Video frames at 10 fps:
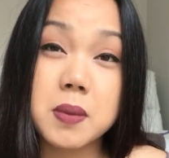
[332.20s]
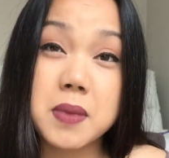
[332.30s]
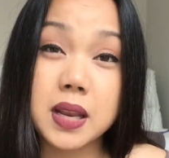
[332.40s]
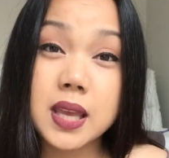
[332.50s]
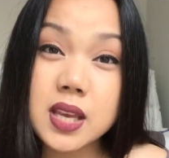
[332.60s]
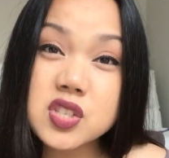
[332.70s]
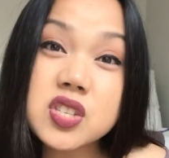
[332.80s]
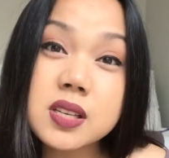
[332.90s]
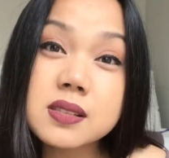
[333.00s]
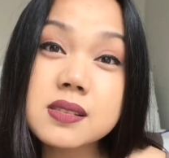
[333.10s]

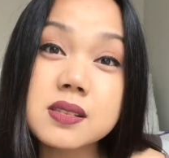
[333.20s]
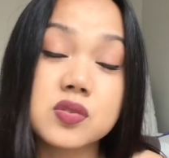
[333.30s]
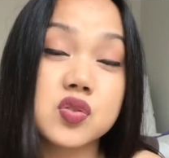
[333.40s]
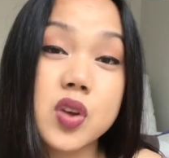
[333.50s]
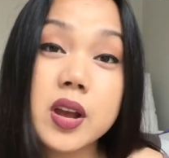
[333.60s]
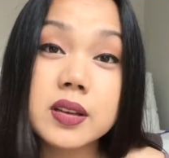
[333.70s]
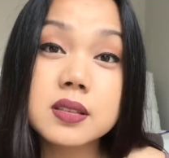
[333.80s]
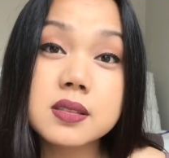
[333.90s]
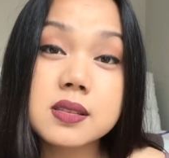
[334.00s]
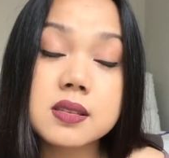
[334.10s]
medications and
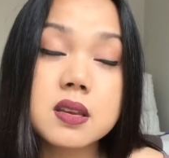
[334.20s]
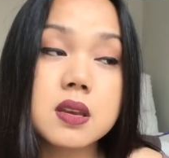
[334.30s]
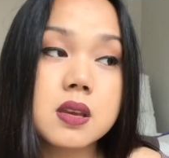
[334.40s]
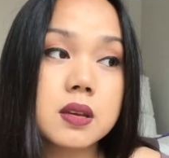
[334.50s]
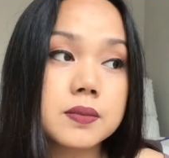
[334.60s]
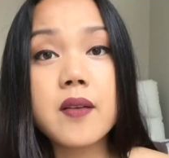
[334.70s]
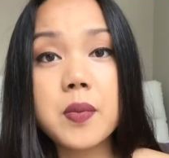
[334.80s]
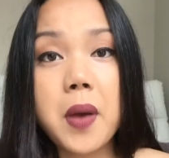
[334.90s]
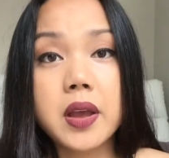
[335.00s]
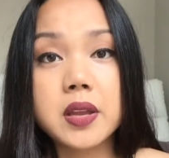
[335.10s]
drugs. I have
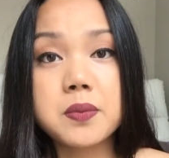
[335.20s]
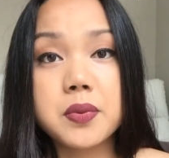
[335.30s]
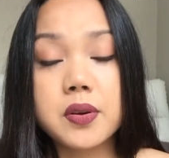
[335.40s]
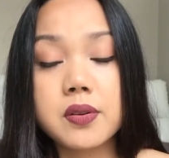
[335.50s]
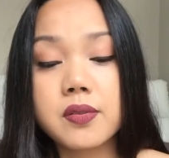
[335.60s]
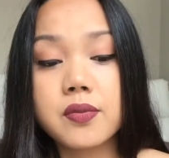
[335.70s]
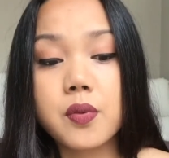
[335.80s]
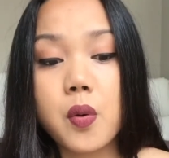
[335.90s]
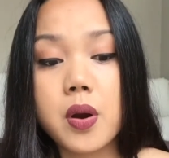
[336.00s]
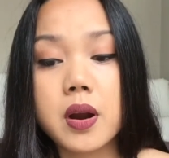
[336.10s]
a pocketbook
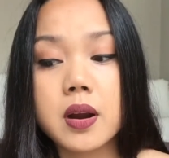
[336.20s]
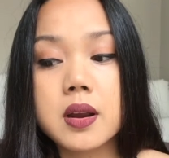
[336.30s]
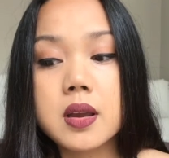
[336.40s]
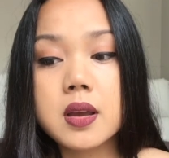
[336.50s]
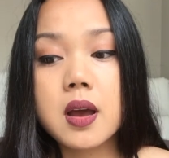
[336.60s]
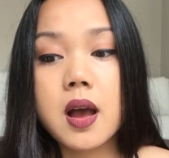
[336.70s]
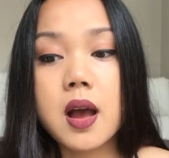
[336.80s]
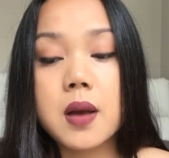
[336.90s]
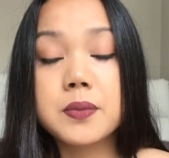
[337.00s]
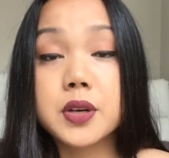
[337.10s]
for
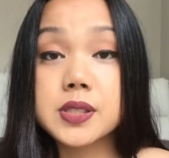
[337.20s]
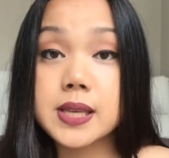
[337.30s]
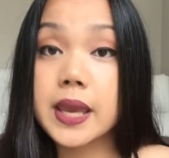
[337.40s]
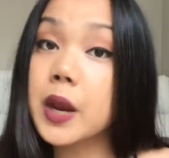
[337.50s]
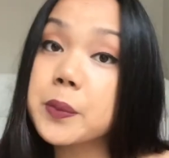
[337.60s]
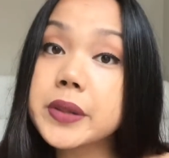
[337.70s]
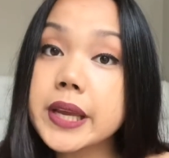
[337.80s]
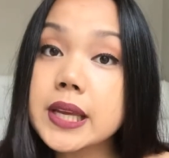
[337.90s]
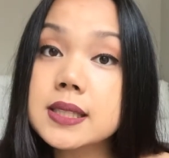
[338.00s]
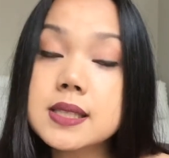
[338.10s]
nursing care
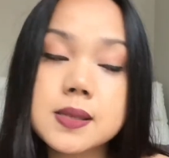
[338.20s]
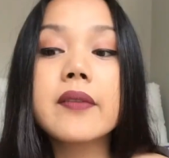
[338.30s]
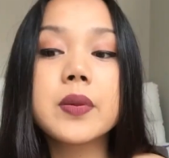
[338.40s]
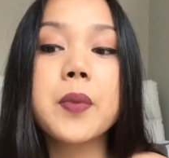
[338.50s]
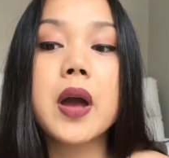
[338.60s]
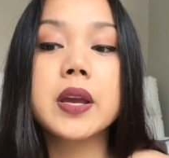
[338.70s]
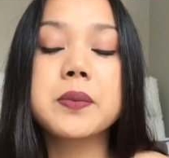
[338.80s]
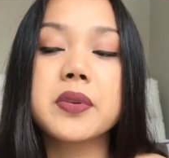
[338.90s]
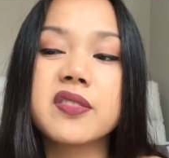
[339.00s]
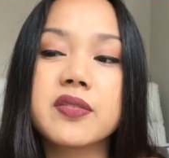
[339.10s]
plans. I have the
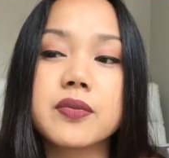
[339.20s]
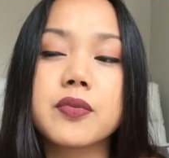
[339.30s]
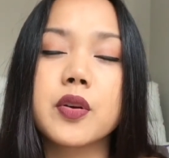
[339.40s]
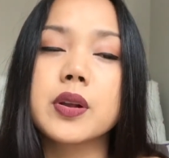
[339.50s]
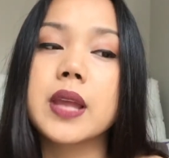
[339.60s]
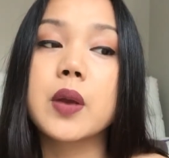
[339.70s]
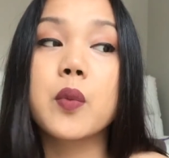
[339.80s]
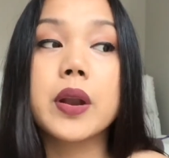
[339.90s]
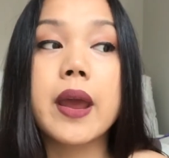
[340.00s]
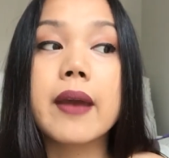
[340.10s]
pocketbook for like
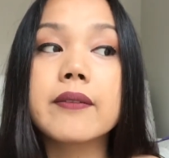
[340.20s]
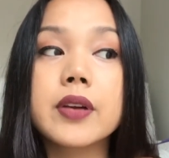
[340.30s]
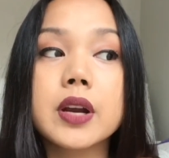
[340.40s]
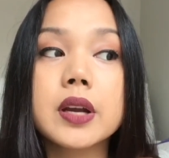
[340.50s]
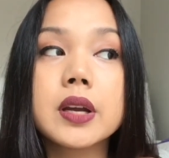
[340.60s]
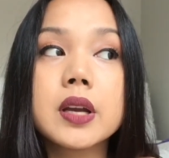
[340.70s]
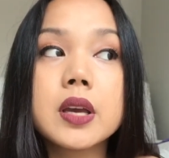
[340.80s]
whatever